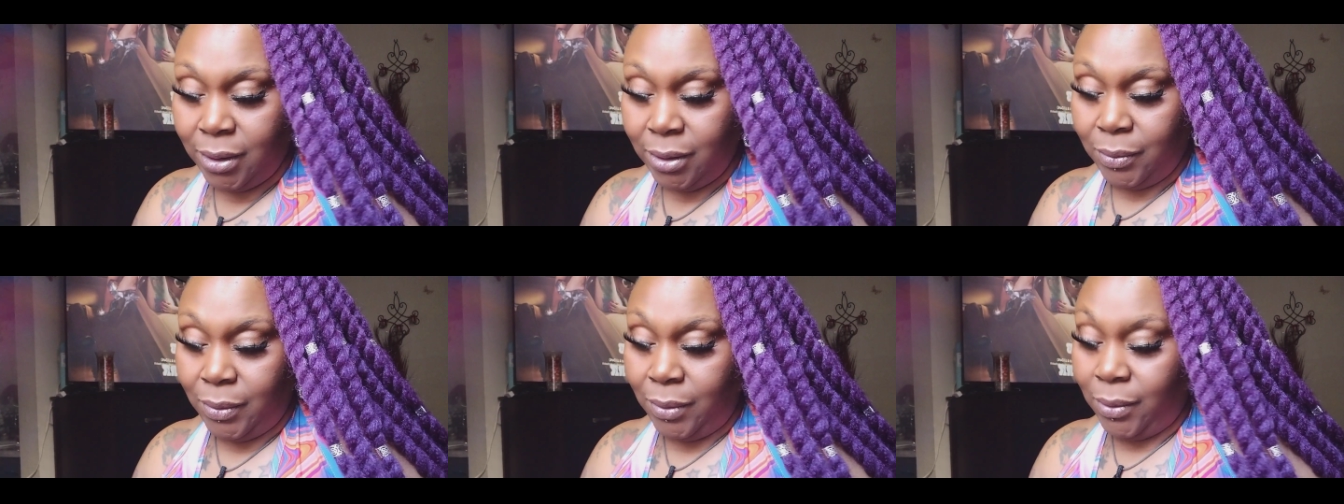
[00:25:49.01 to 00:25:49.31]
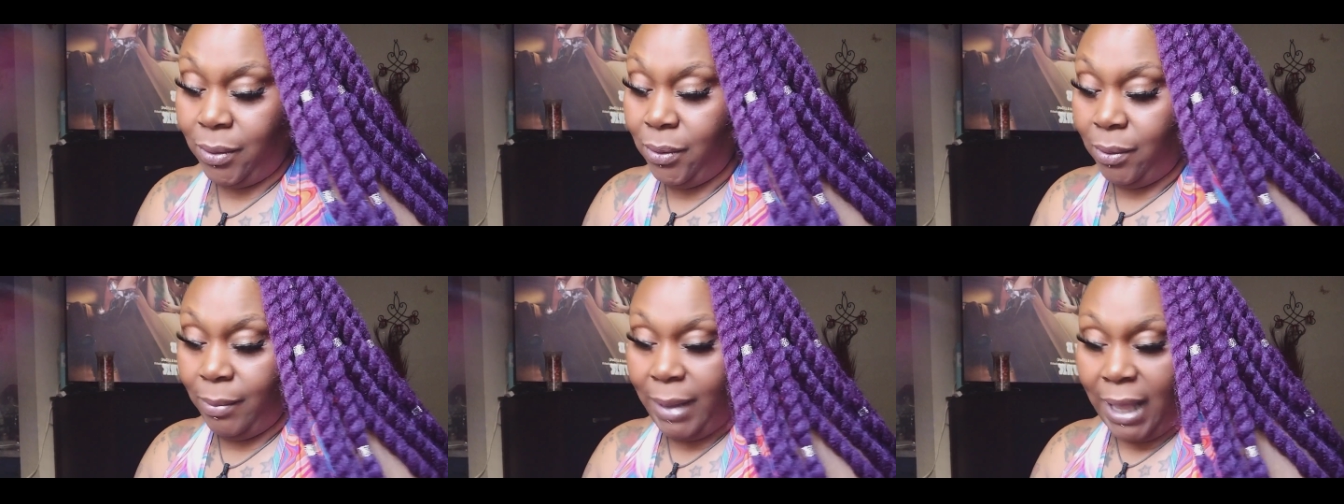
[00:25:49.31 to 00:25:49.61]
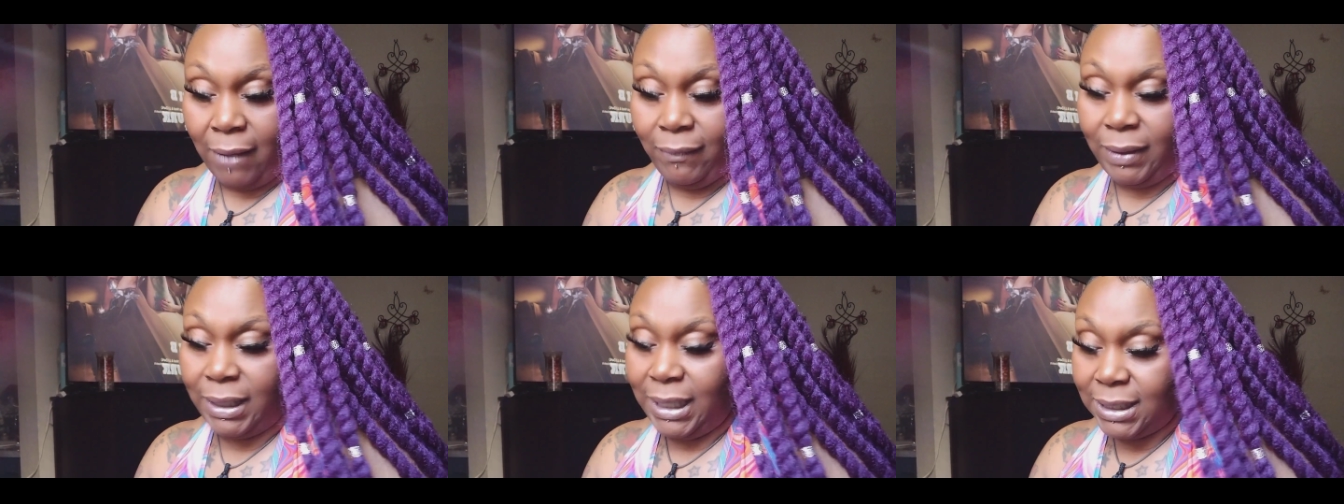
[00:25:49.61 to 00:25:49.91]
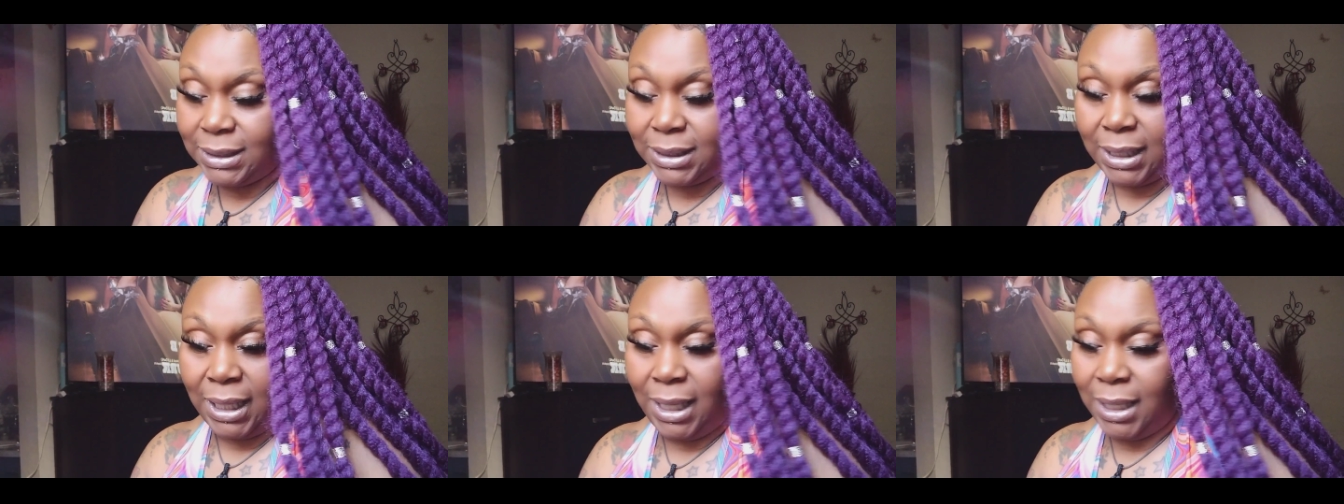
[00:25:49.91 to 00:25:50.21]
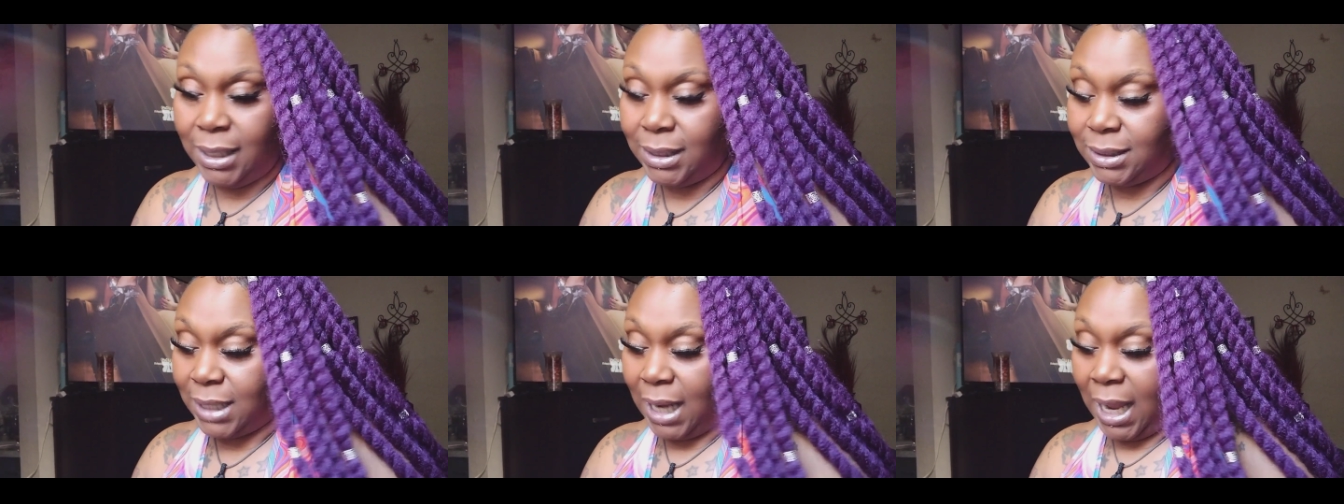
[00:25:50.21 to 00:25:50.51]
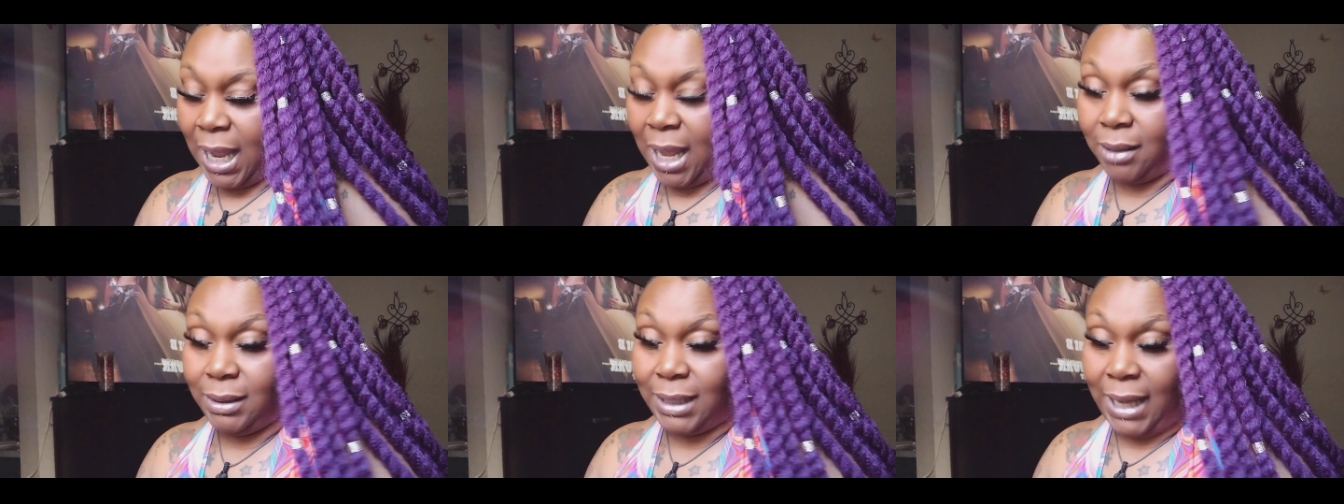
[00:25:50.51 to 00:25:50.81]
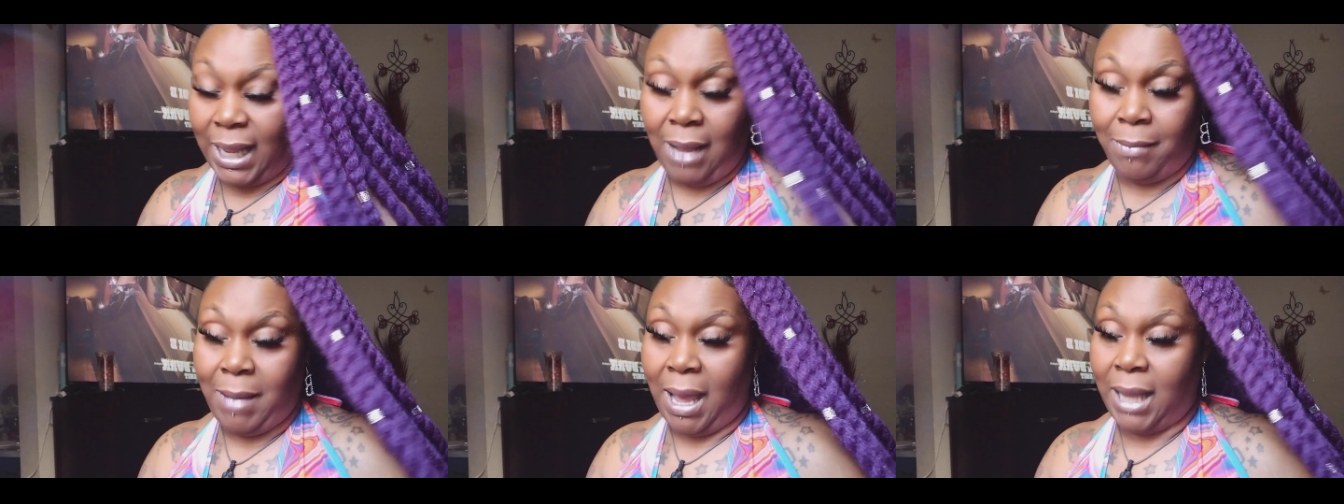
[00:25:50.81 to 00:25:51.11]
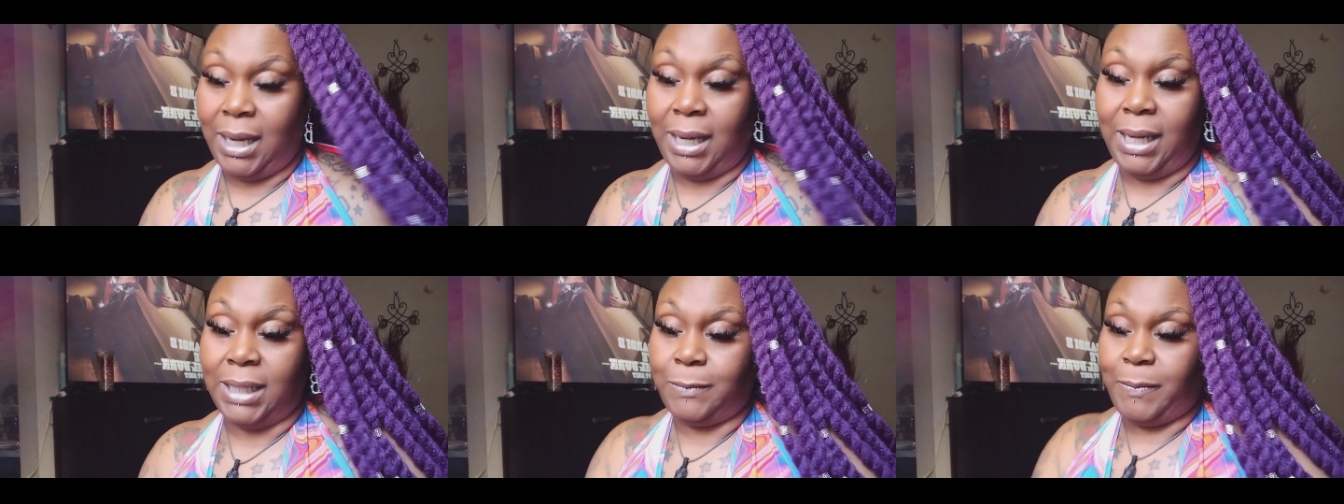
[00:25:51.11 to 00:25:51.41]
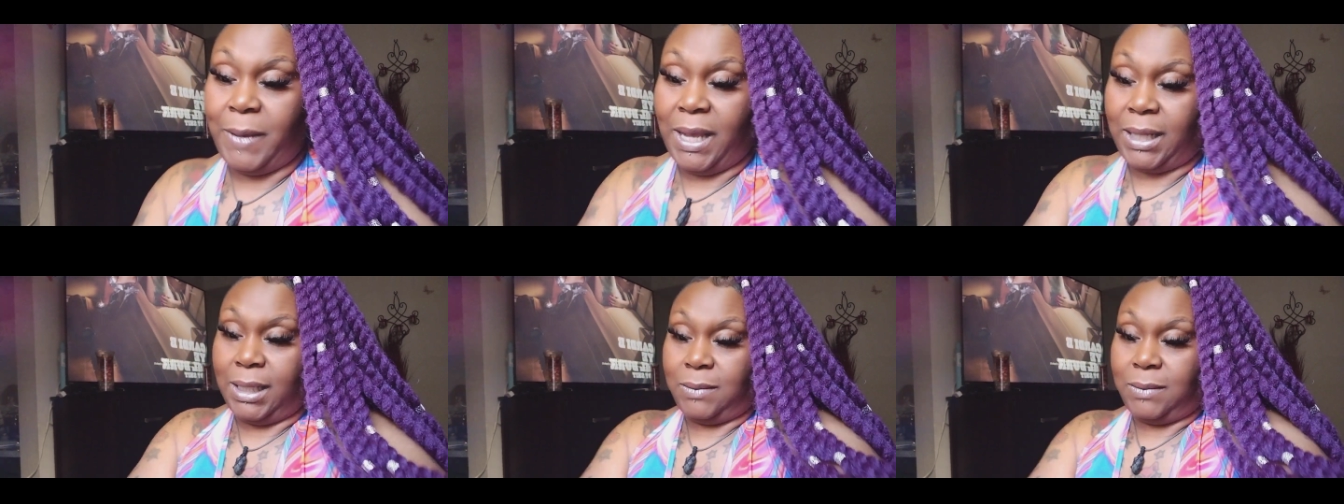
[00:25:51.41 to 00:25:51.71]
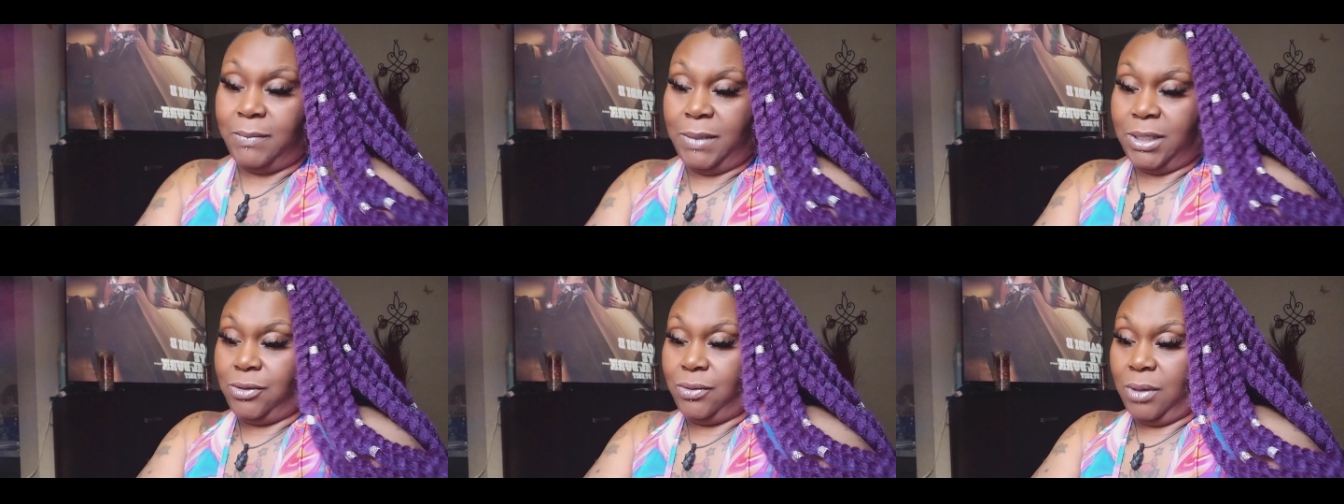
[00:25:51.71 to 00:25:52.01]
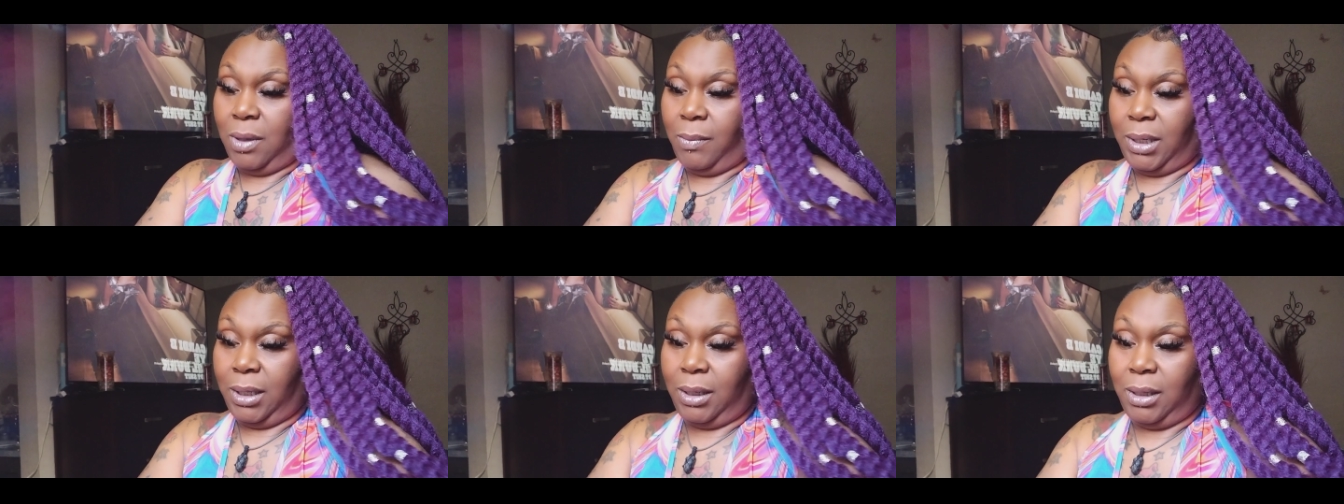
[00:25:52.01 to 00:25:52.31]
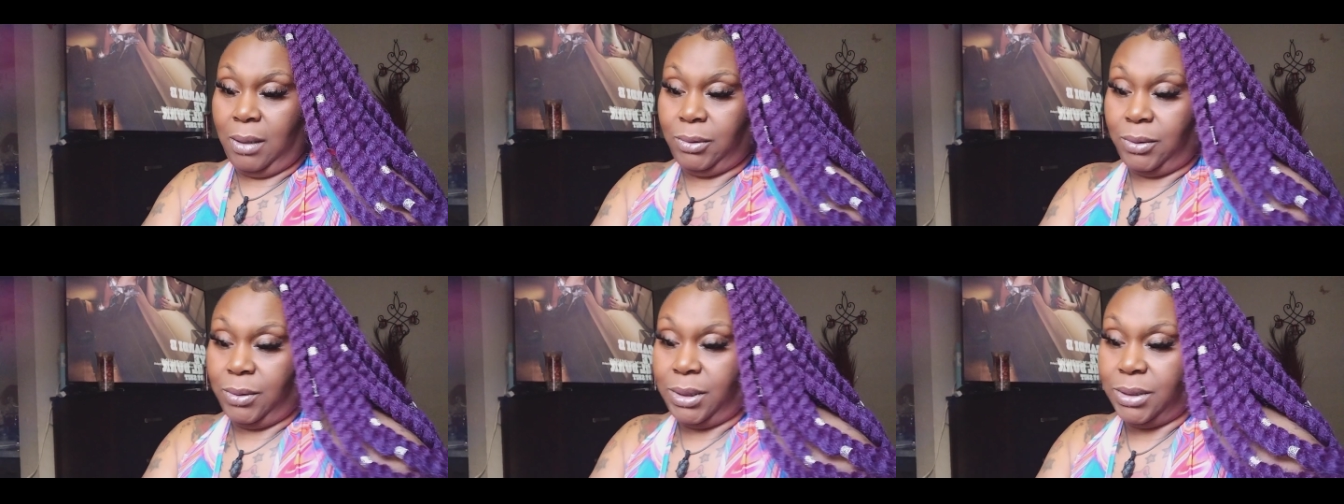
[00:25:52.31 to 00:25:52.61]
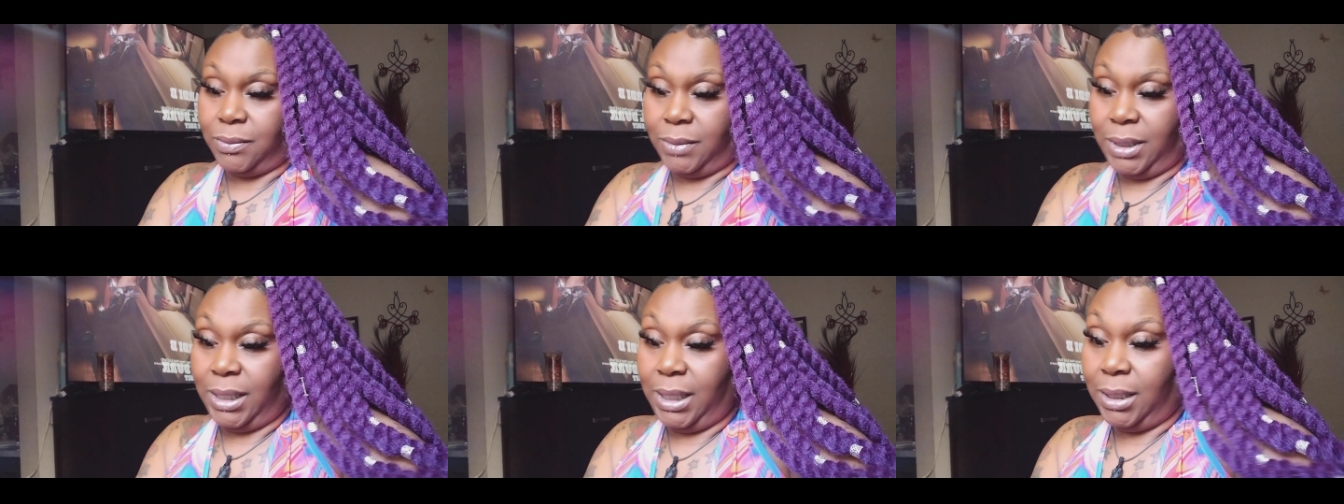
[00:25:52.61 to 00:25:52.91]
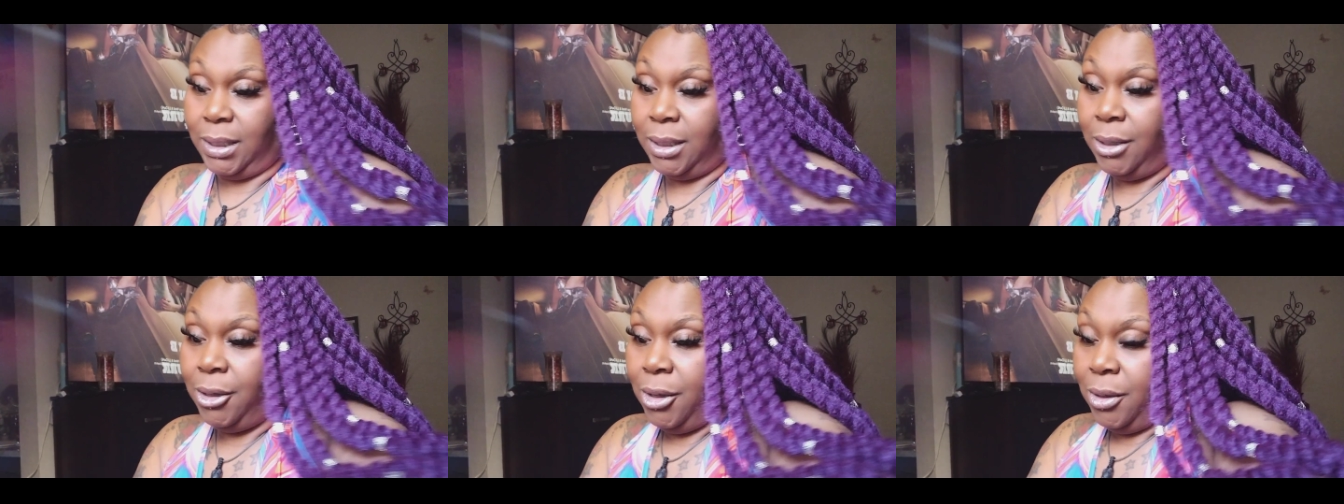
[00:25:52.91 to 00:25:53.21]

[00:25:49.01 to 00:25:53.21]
Well, whomever this is, y'all. Damn, I didn't expect this much drama to come through this reading.